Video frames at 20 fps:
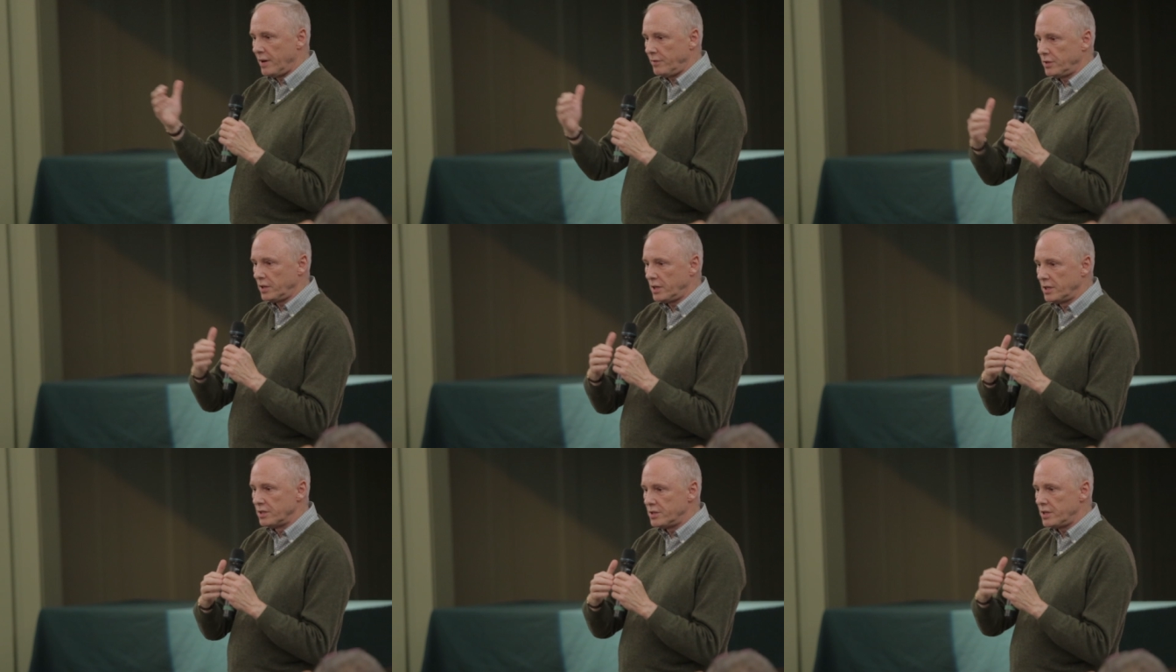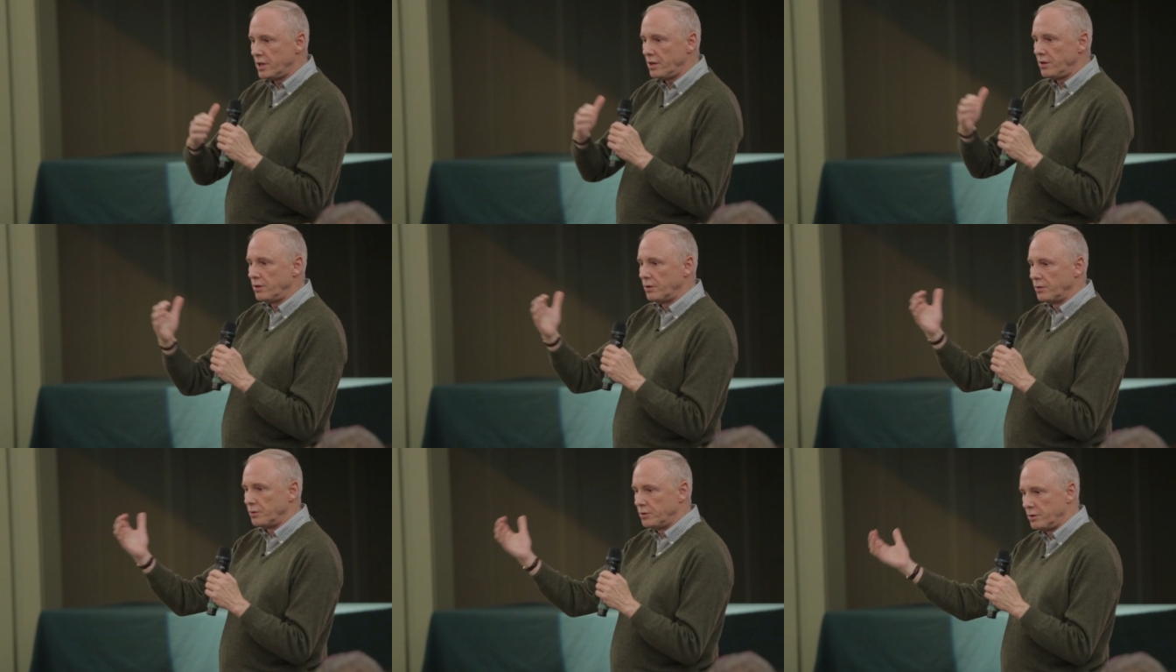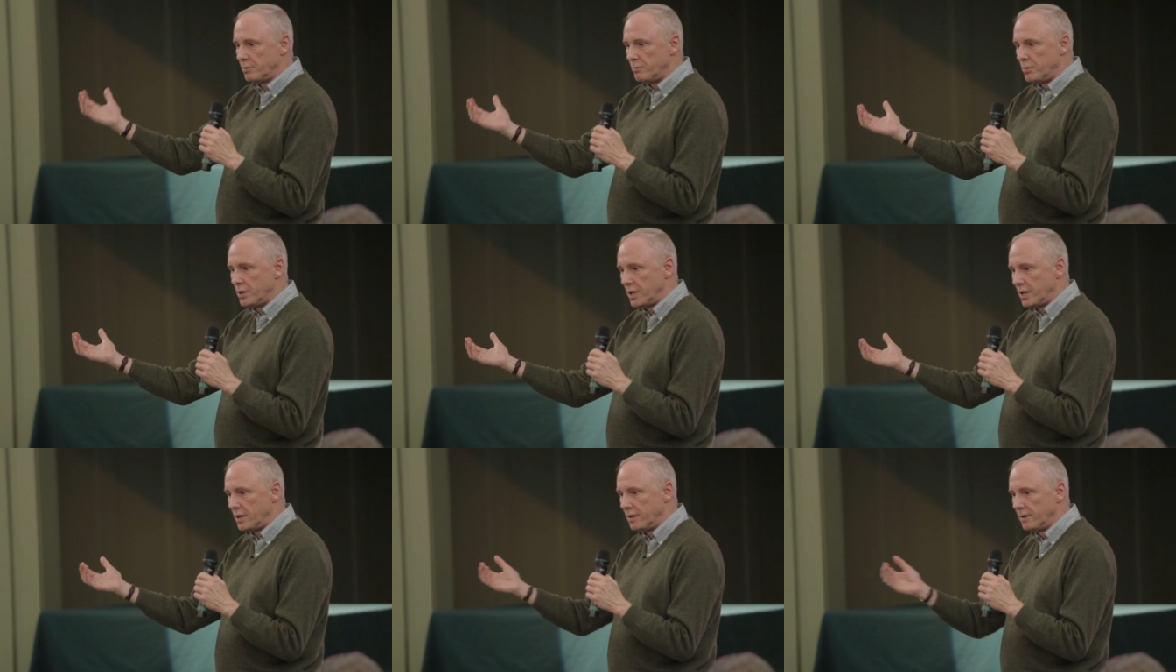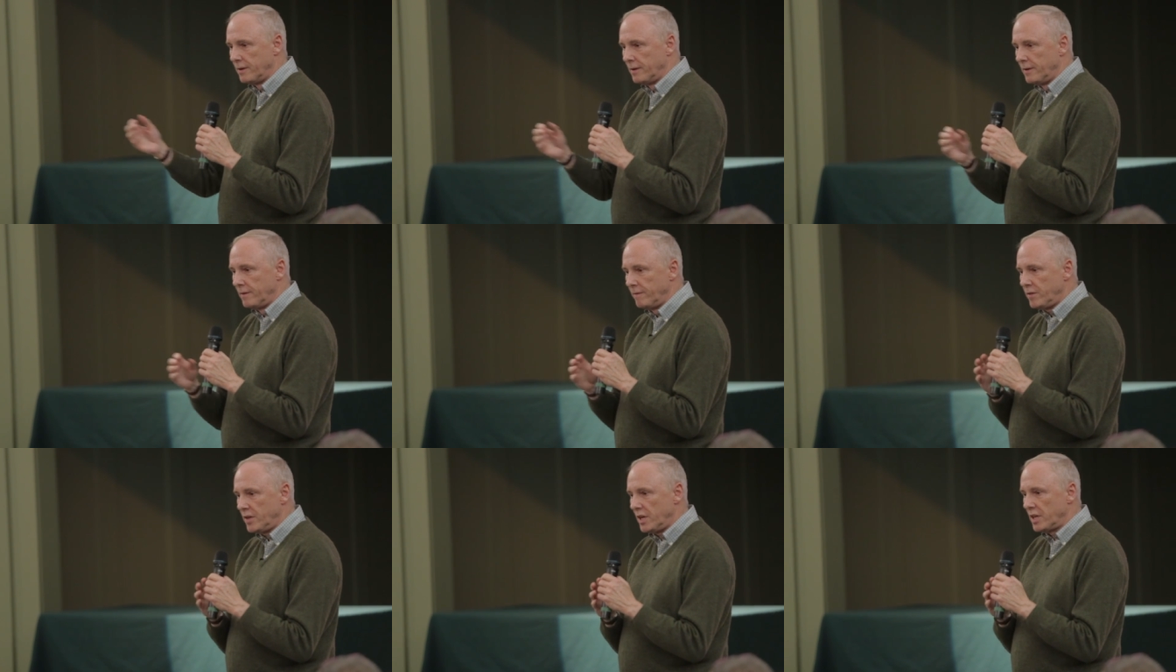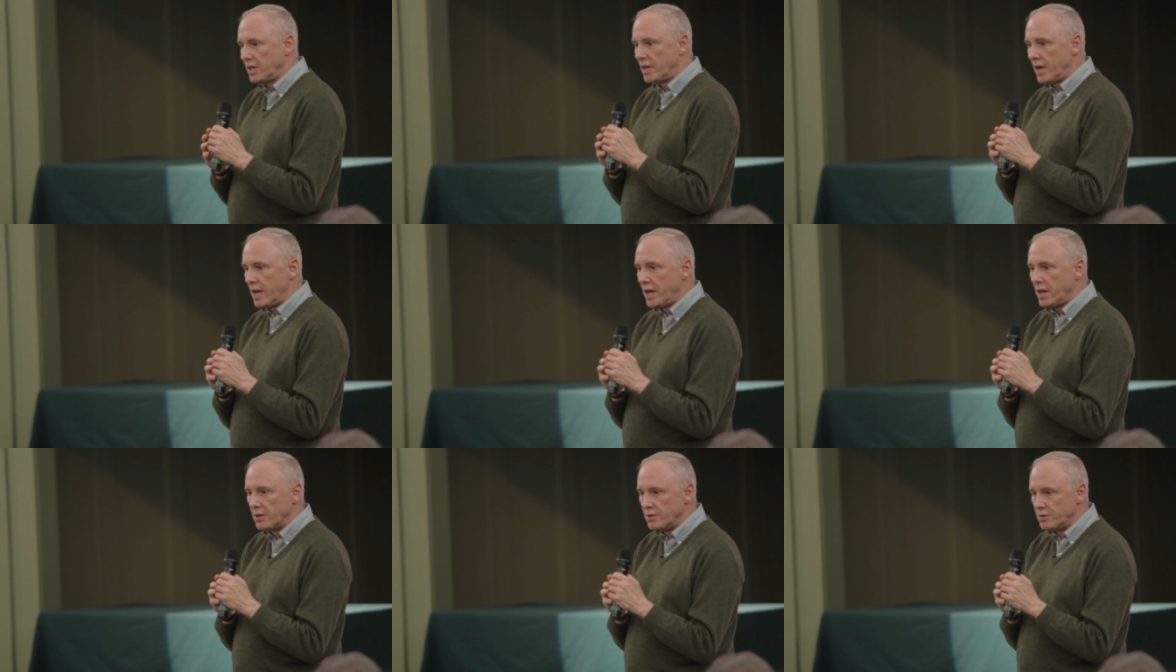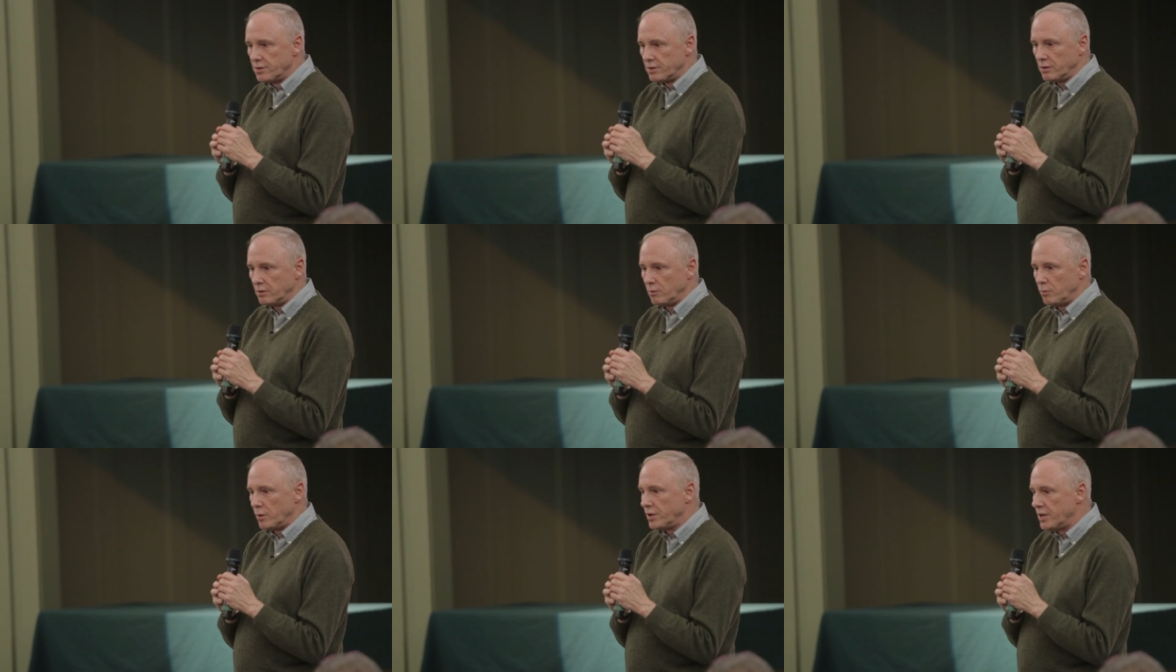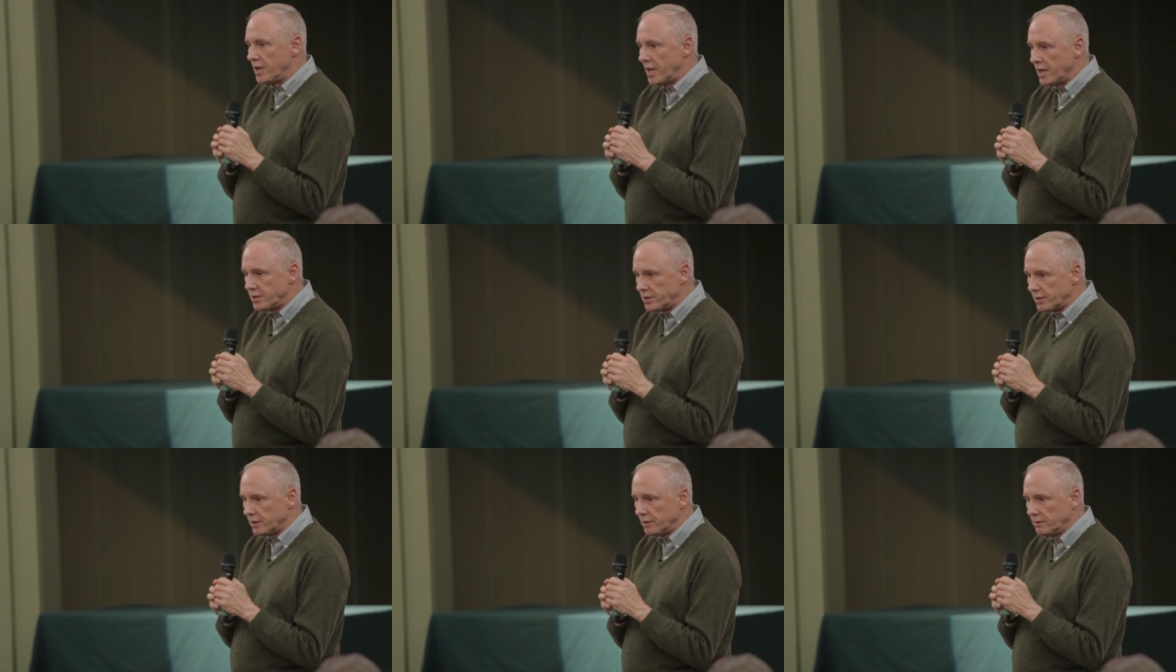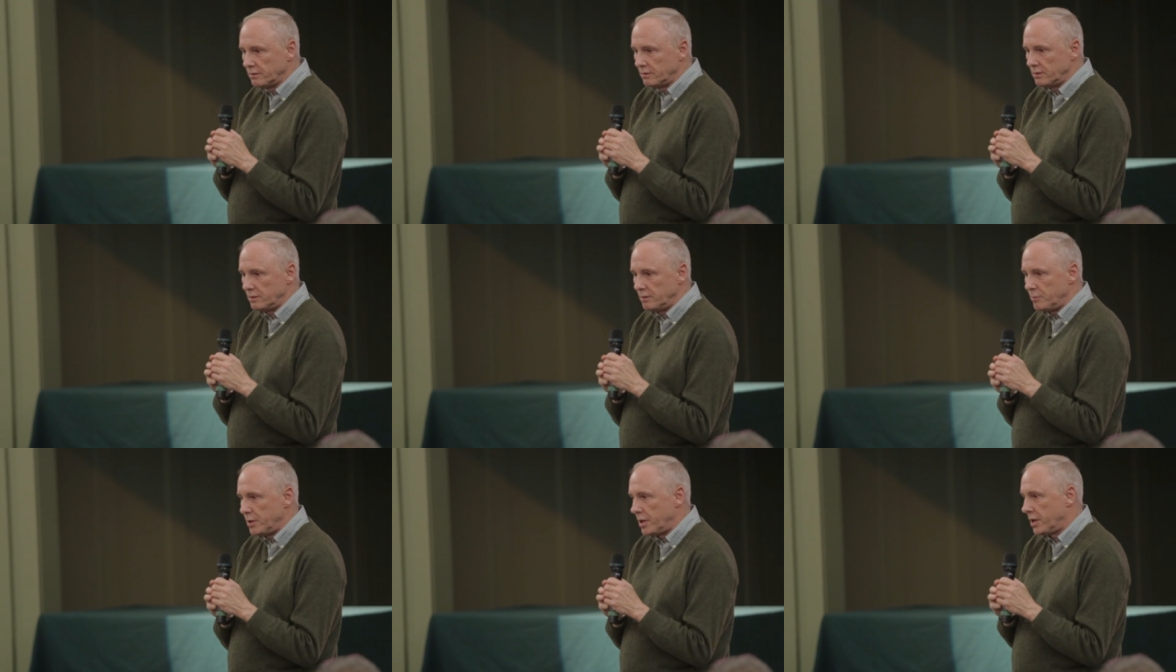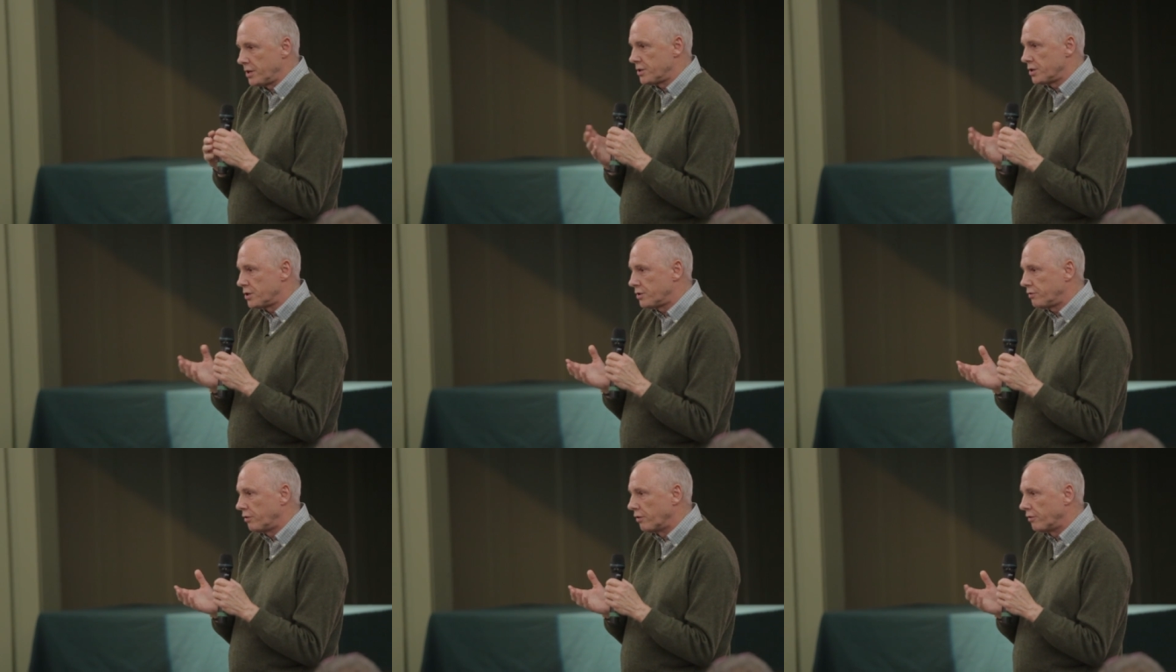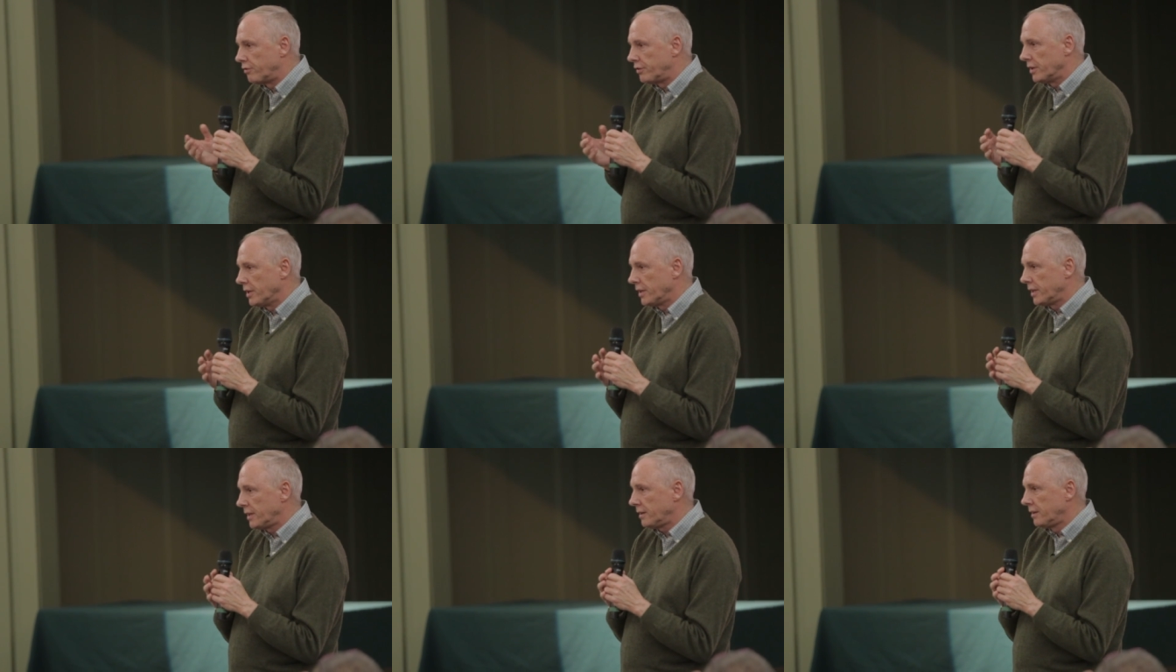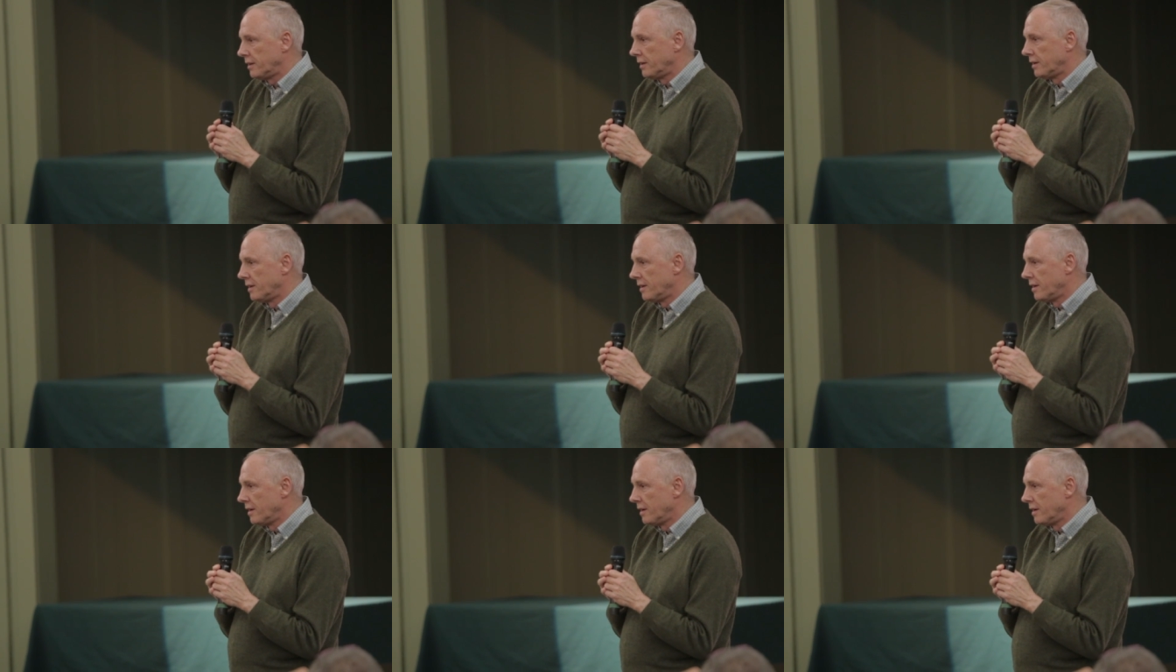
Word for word: have to continue to be engaged with nature because it's fulfilling